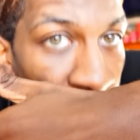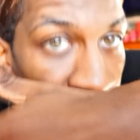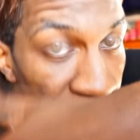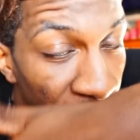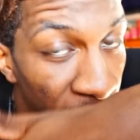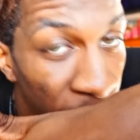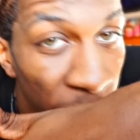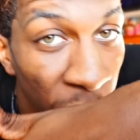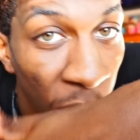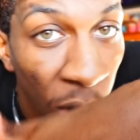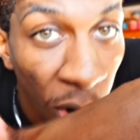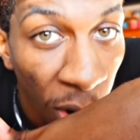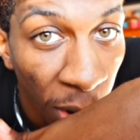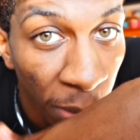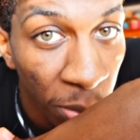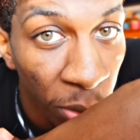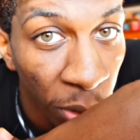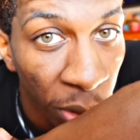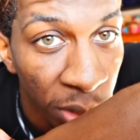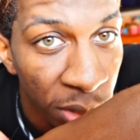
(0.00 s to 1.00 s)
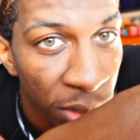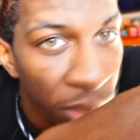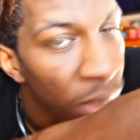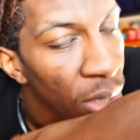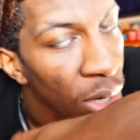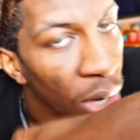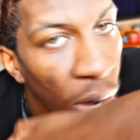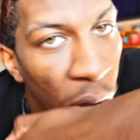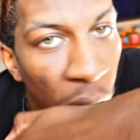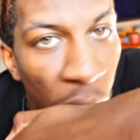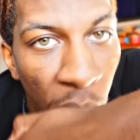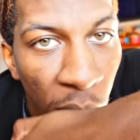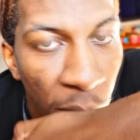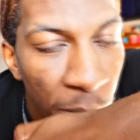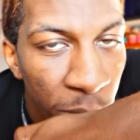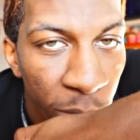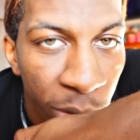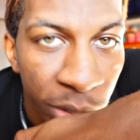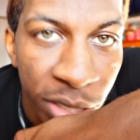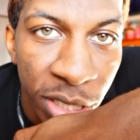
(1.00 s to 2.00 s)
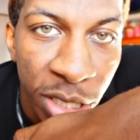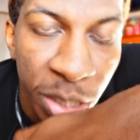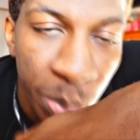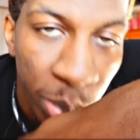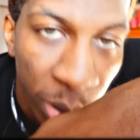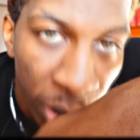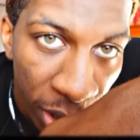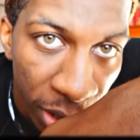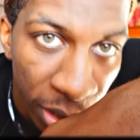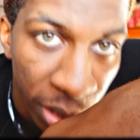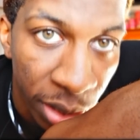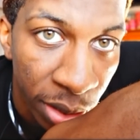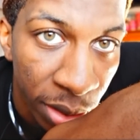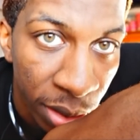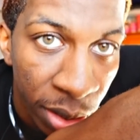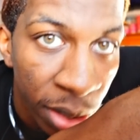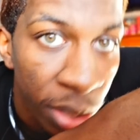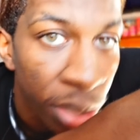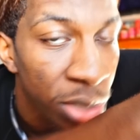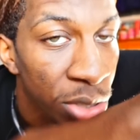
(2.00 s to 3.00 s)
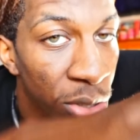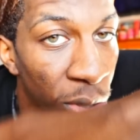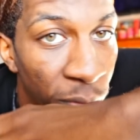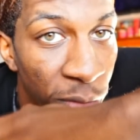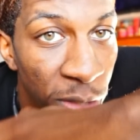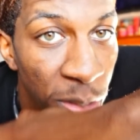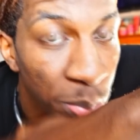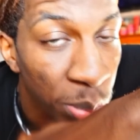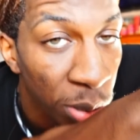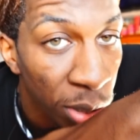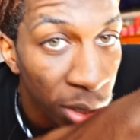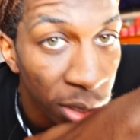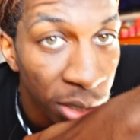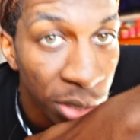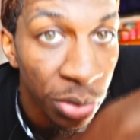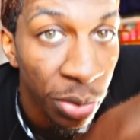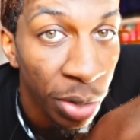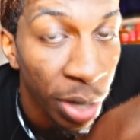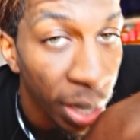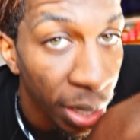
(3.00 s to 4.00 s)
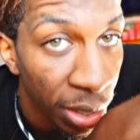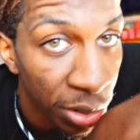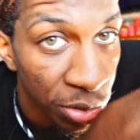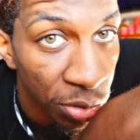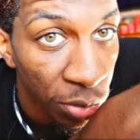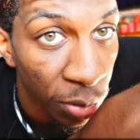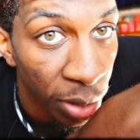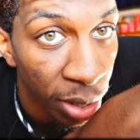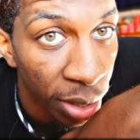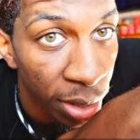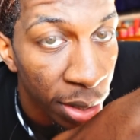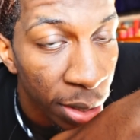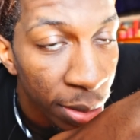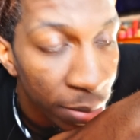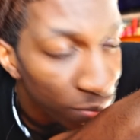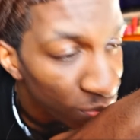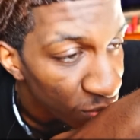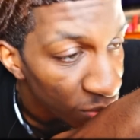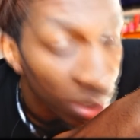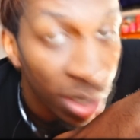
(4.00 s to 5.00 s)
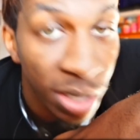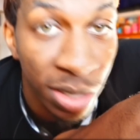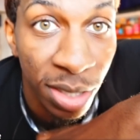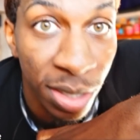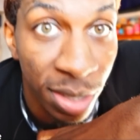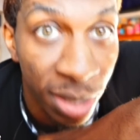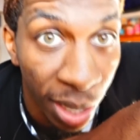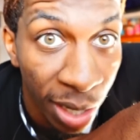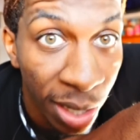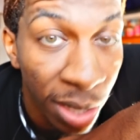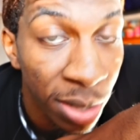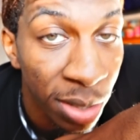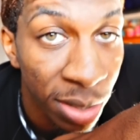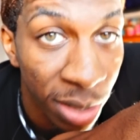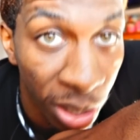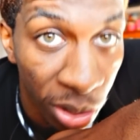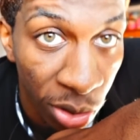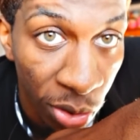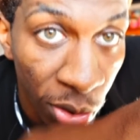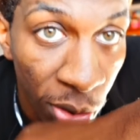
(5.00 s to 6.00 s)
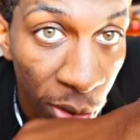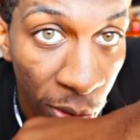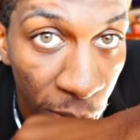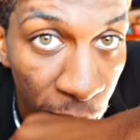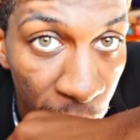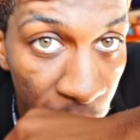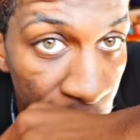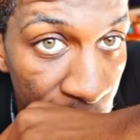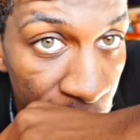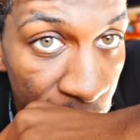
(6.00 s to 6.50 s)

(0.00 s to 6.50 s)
Same with a hard brush. A hard brush is pulling. So if it's pulling your hair strand, it's detangling that curl.